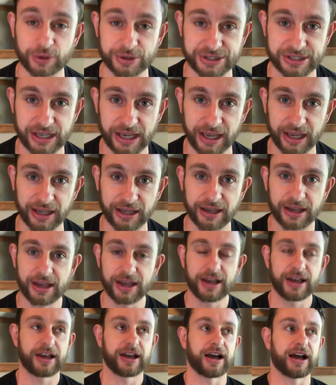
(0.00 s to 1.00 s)
say,
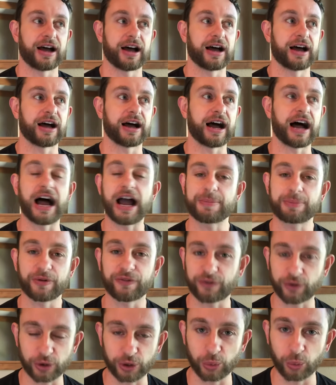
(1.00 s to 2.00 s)
I
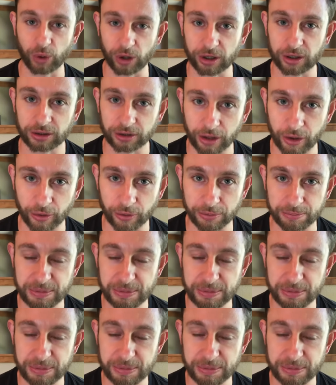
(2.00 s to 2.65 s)
prefer to work alone.